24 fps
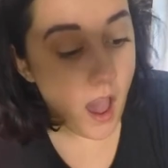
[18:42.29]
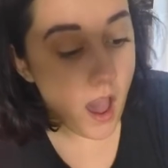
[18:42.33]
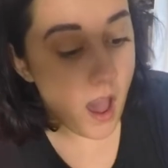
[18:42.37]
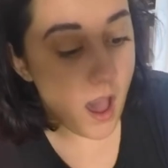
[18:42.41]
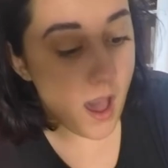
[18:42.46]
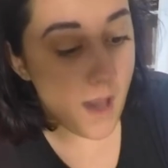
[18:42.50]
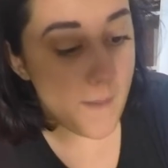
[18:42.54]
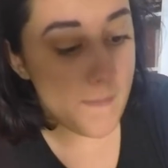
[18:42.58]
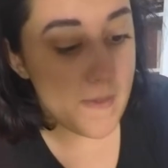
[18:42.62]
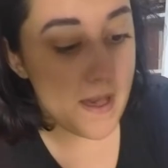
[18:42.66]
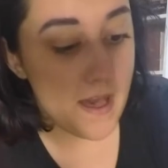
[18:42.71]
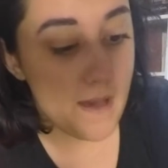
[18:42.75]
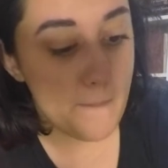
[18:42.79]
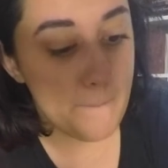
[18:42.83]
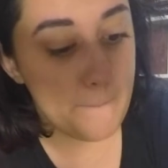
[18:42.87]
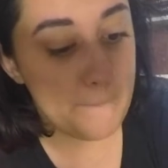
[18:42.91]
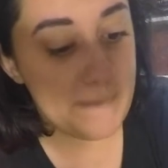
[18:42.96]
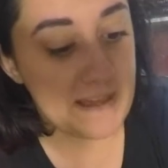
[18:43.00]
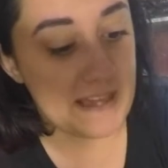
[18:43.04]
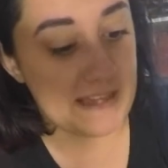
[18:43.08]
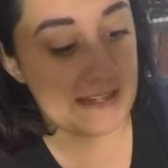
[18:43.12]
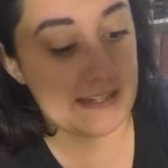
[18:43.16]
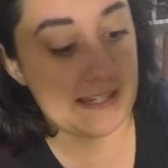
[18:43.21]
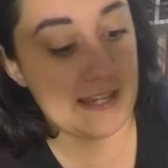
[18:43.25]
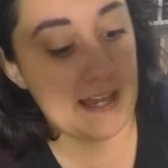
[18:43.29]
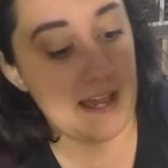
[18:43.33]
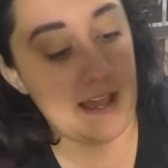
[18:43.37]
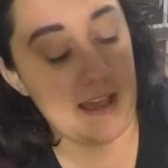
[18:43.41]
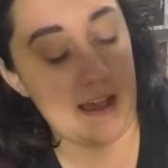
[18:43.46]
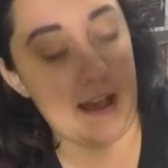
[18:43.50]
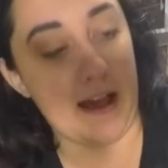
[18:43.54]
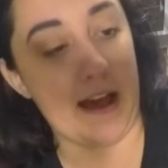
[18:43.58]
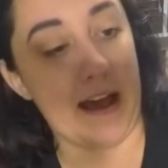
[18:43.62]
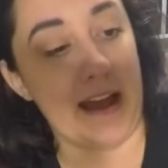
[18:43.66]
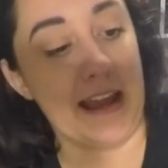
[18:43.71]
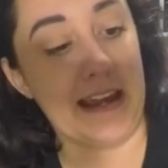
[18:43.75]
But
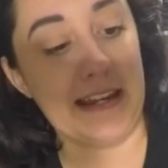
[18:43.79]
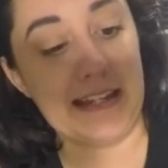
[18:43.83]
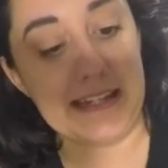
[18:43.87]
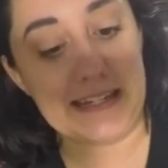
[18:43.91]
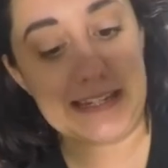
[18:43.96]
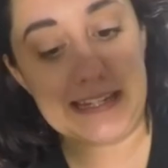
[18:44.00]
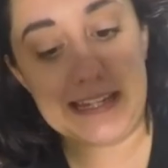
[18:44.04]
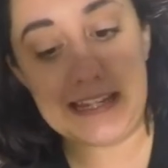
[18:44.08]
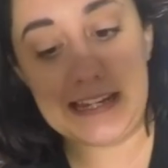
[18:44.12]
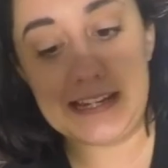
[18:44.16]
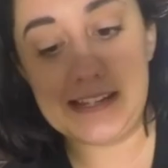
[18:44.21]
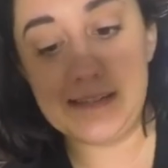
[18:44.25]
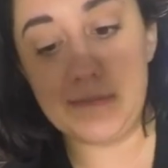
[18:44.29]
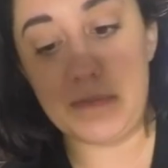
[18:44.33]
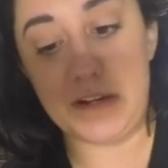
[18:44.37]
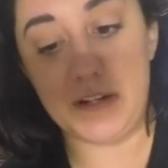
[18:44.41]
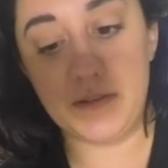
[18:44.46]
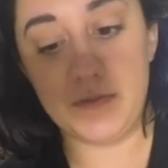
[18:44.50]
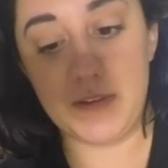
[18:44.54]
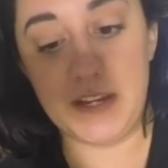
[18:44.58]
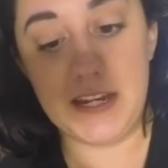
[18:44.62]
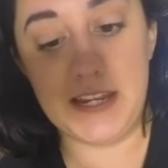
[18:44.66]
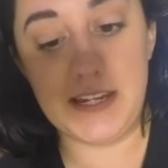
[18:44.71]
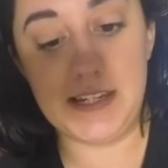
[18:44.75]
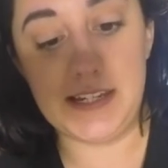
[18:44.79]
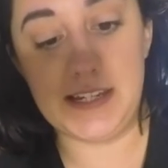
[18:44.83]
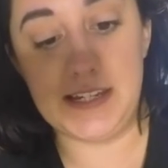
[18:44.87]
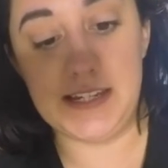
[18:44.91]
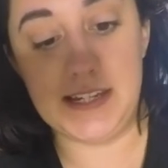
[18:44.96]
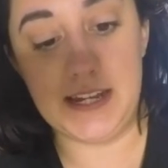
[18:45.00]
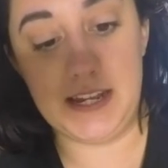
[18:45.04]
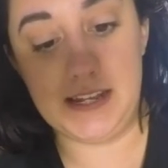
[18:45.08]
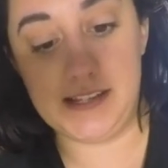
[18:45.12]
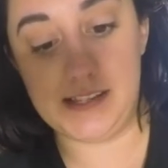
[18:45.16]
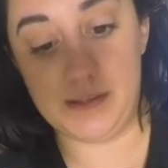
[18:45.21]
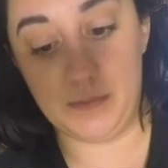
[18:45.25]
I didn't get as much reading done
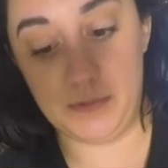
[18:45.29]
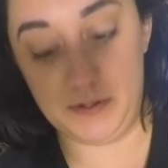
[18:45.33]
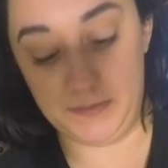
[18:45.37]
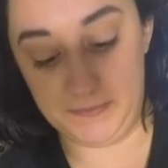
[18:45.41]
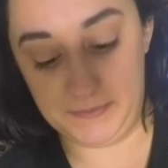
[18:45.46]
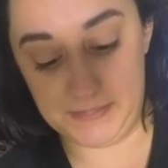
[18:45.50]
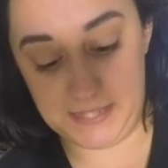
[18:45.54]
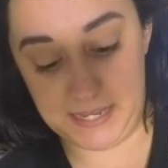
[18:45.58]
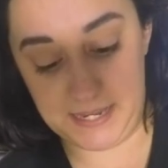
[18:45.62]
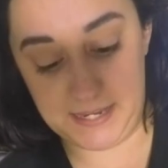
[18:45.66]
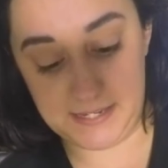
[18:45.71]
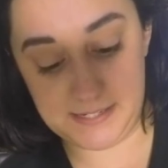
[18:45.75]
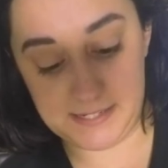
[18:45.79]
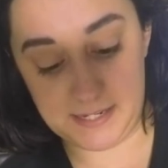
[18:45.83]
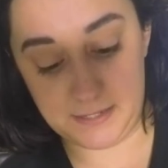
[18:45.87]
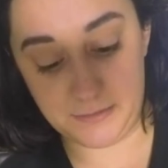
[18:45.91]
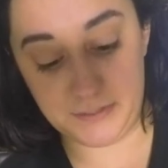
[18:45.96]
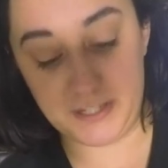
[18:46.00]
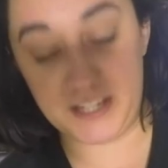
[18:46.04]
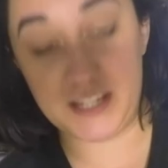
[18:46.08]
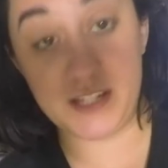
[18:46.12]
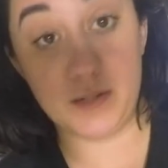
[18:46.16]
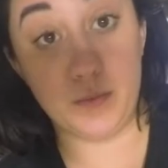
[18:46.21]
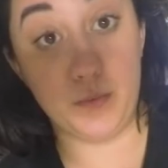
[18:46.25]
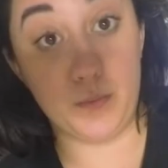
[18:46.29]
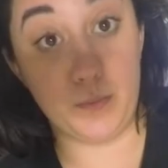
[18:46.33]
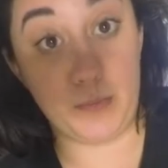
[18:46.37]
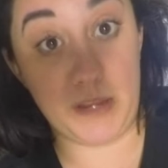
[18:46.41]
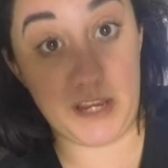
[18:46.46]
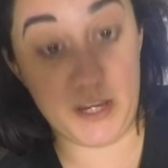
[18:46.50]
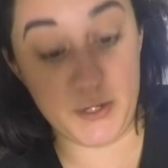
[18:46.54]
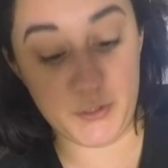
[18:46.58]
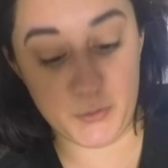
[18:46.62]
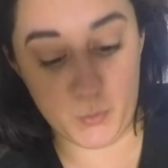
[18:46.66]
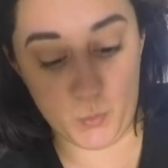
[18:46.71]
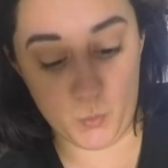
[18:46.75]
today as I would have liked. I only got to
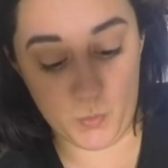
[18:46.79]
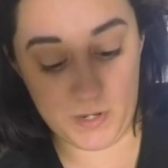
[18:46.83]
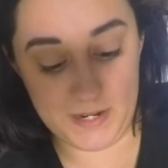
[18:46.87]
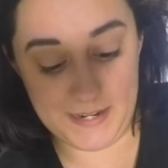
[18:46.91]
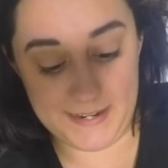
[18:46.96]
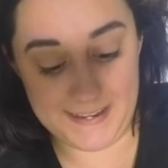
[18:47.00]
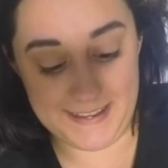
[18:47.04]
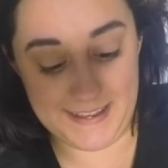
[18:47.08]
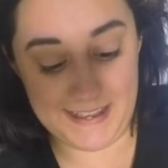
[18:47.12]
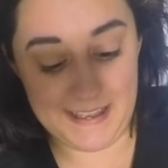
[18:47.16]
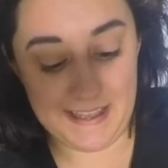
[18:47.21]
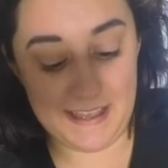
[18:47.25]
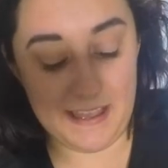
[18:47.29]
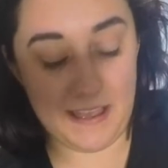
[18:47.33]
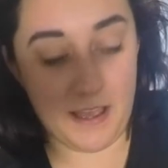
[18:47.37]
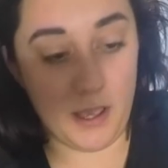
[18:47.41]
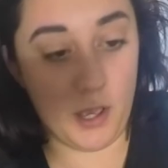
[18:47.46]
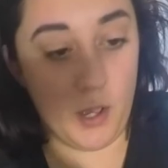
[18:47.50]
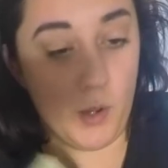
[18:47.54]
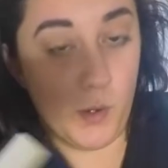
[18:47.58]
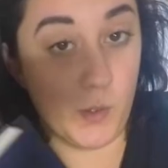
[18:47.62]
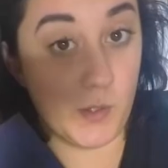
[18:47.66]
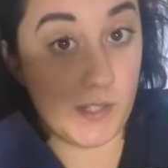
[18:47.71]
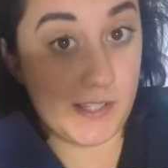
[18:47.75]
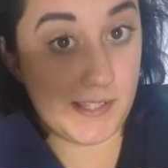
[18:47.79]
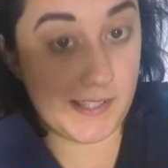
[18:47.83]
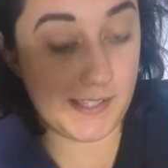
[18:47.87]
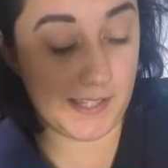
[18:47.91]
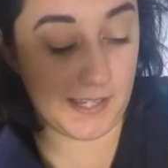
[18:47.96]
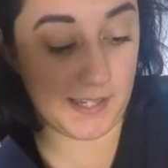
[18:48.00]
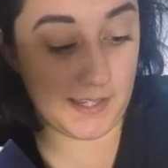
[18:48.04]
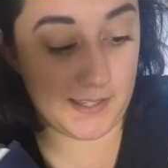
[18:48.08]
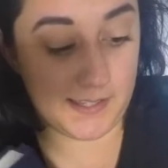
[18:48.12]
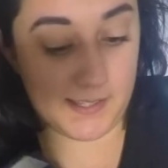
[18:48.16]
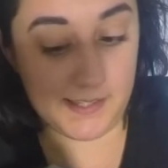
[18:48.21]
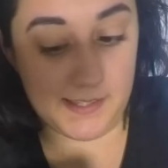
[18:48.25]
page
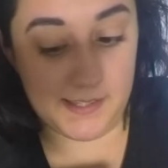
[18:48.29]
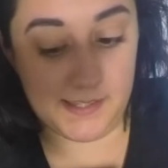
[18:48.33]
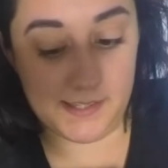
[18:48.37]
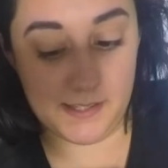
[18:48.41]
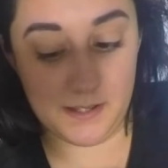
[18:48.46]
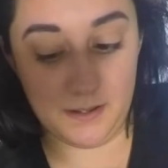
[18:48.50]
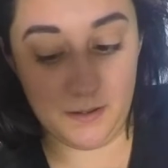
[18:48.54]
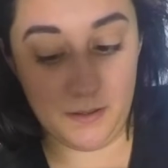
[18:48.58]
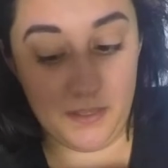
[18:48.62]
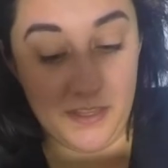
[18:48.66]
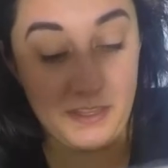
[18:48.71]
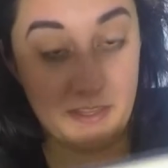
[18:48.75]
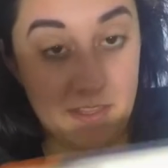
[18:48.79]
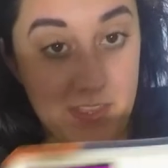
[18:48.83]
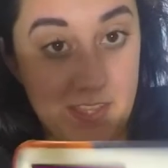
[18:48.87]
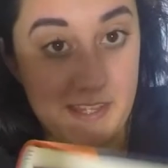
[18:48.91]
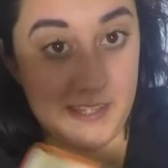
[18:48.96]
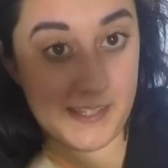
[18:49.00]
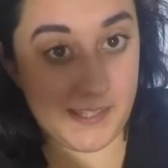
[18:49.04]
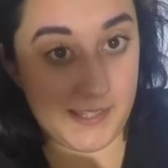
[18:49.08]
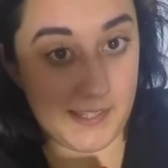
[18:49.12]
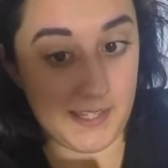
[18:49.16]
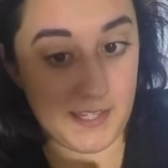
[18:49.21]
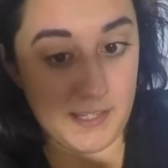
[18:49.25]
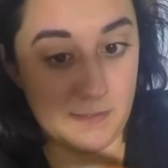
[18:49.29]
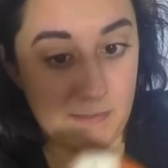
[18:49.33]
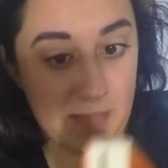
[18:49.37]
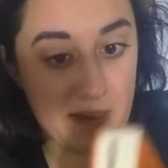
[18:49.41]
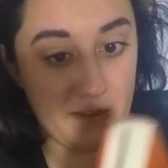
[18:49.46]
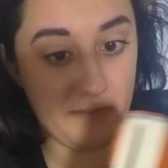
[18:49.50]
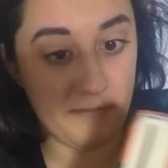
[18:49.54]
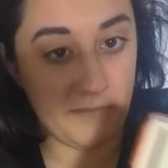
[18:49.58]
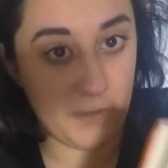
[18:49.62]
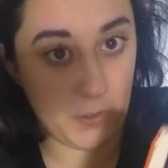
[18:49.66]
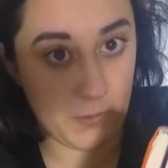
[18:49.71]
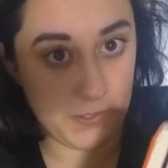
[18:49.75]
106. So this is
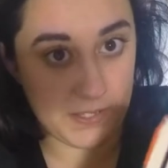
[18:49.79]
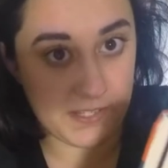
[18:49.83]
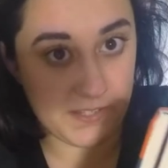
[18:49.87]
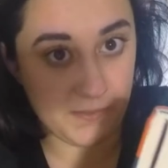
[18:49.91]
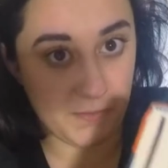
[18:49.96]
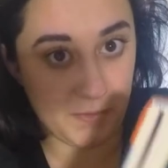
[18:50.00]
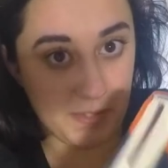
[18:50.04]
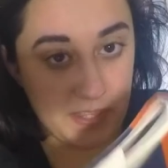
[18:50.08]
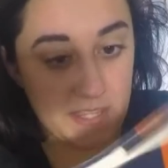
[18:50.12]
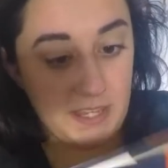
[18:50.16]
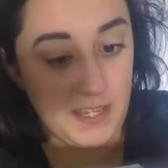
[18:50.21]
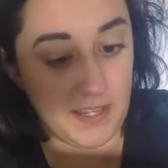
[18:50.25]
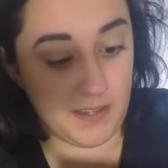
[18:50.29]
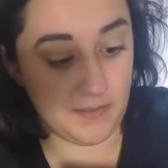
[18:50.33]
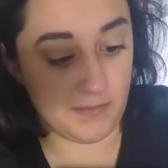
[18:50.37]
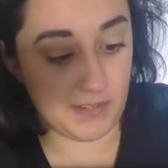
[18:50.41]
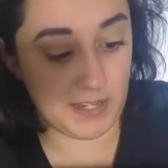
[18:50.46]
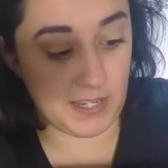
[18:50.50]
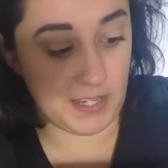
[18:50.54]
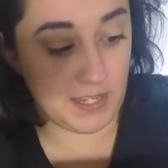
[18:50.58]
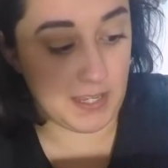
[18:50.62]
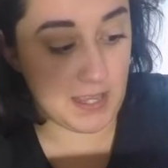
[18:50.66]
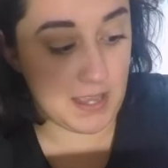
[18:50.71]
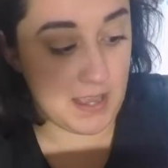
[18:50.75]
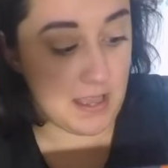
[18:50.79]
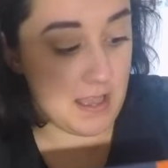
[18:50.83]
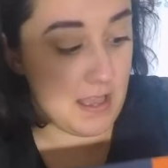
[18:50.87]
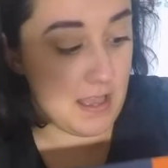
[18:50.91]
my focus for the evening.